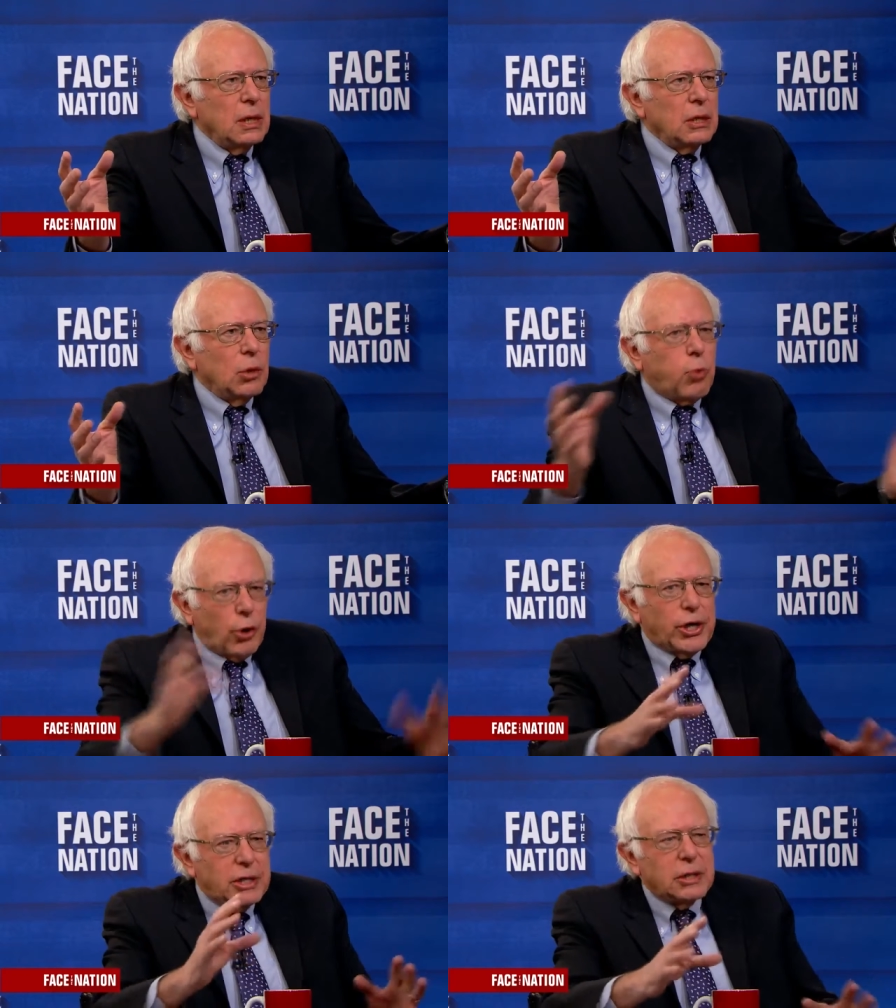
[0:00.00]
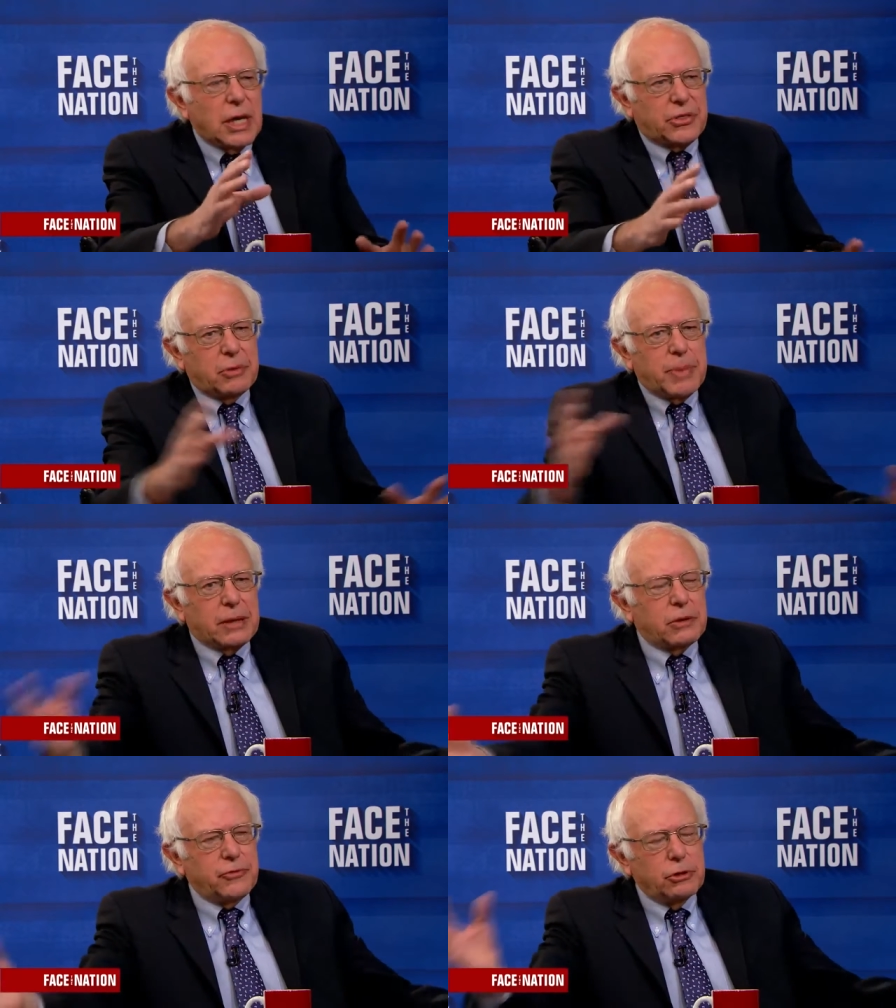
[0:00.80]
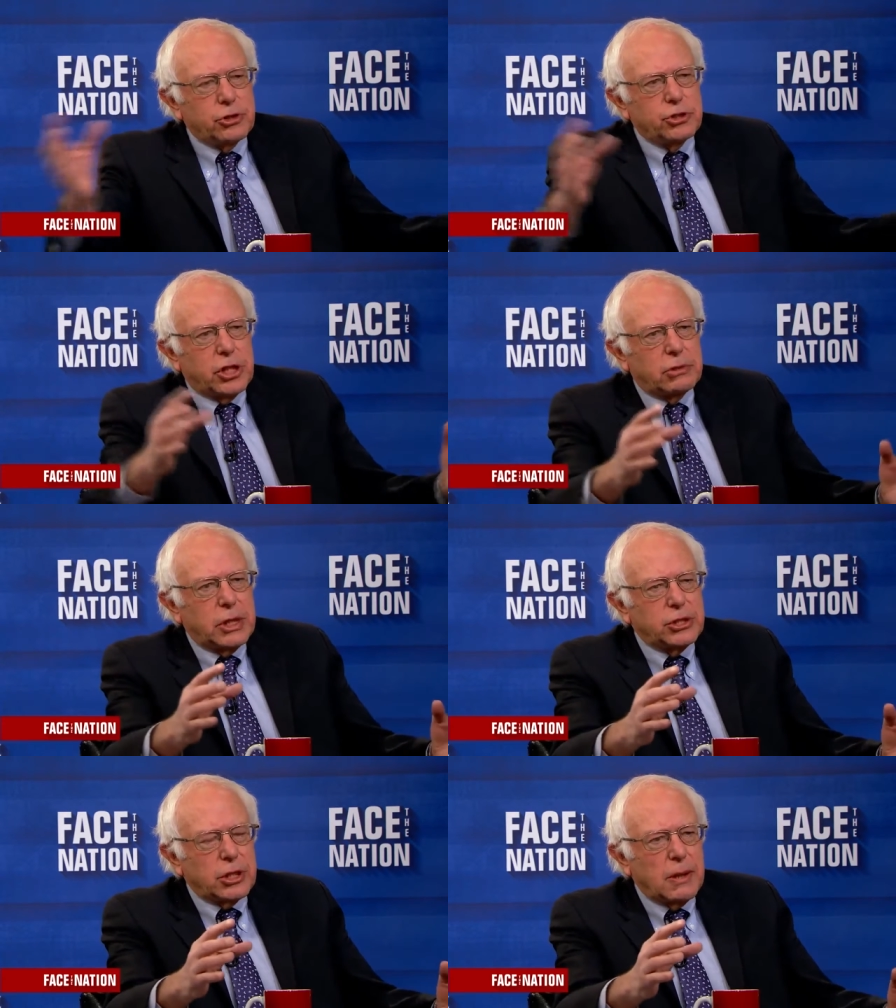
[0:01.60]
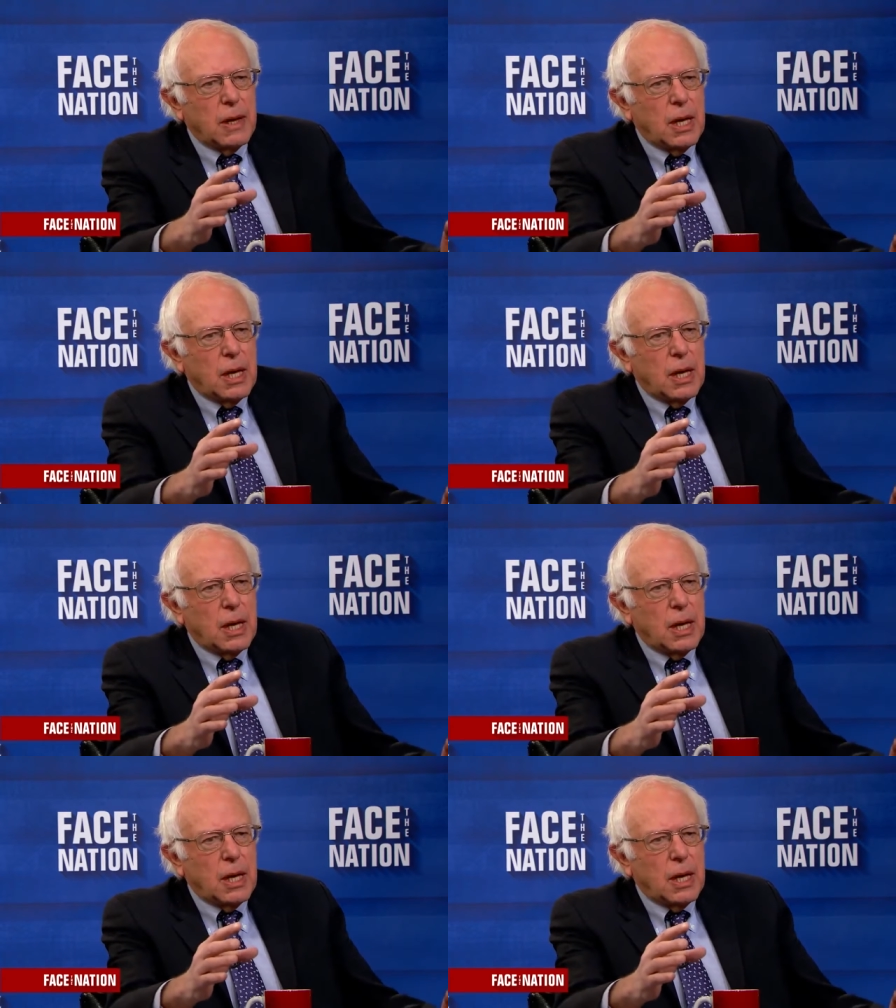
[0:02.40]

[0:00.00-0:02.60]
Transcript: You're worried to death about the future generation.